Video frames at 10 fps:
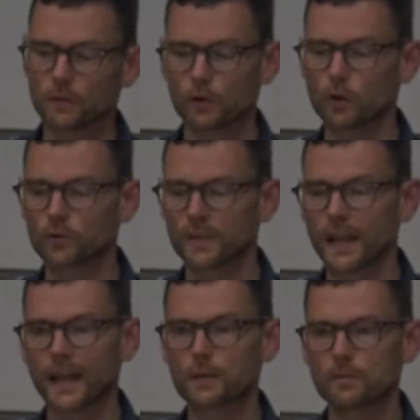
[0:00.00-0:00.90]
of course
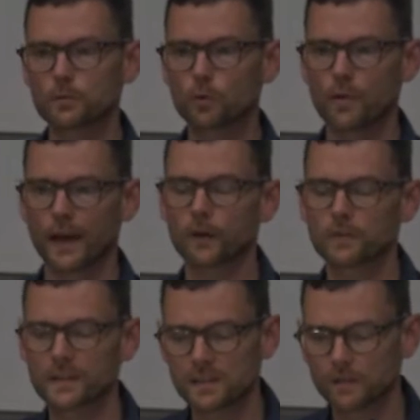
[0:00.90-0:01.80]
again from
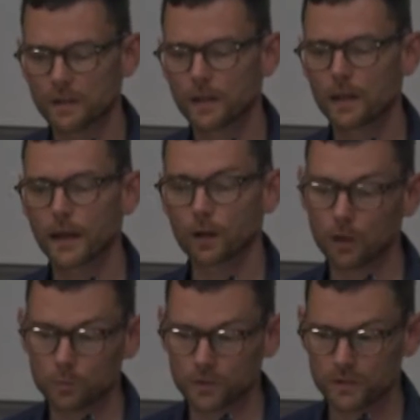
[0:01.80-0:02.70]
2007 and
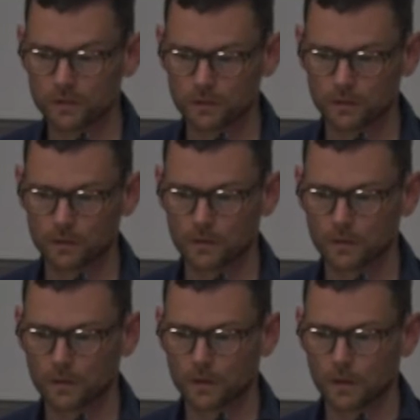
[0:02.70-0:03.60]
onwards.
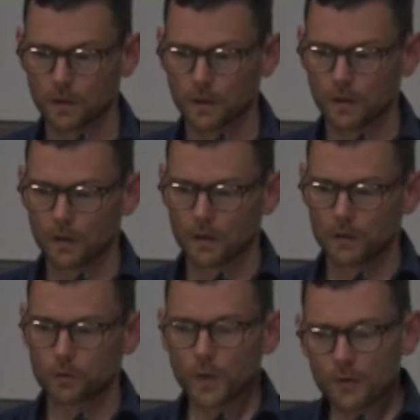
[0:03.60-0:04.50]

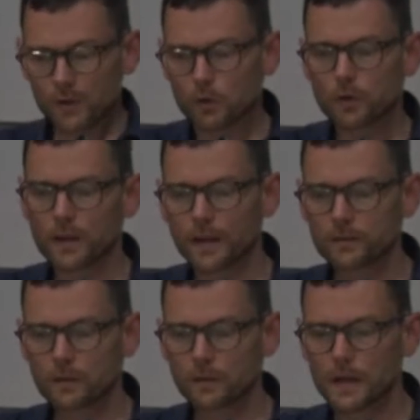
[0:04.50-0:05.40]
So if you look
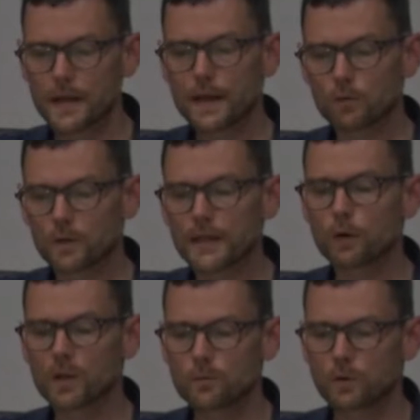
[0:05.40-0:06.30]
at the
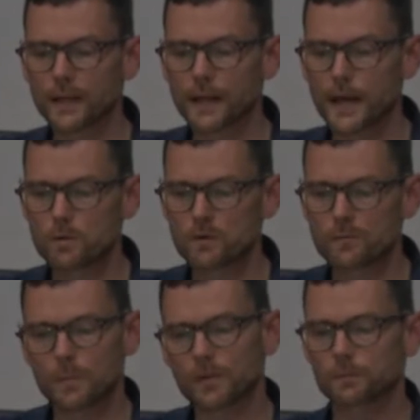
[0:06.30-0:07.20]
neoliberal era
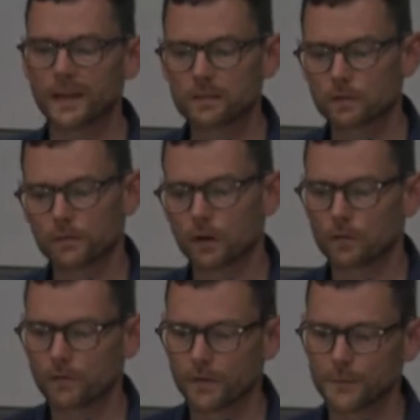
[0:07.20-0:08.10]
from the perspective
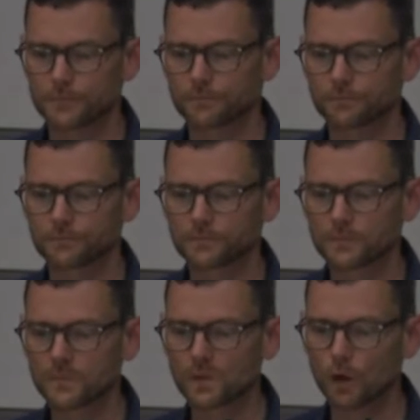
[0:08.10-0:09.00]
of
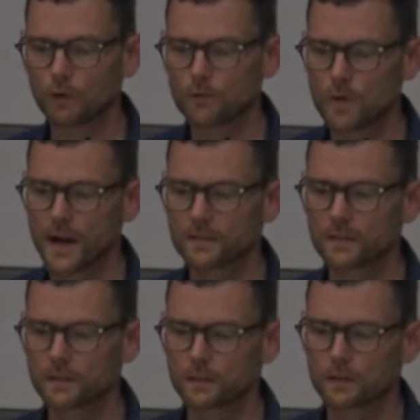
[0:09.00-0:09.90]

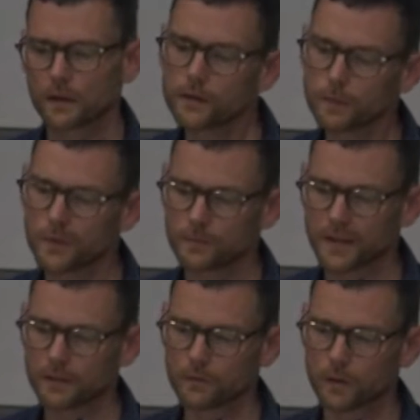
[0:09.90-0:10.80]
crisis and the
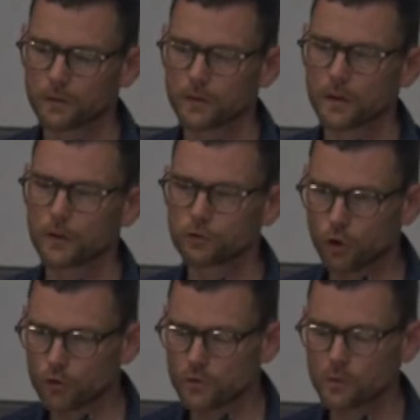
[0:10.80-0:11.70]
perspective of
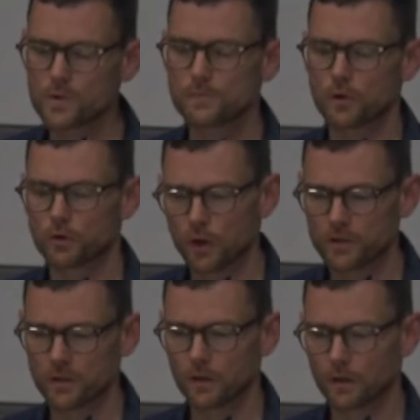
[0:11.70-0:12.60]
social
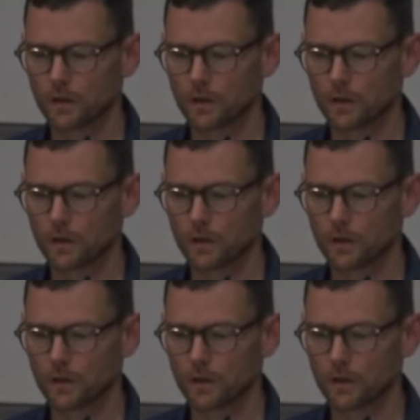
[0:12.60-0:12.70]
reproduction,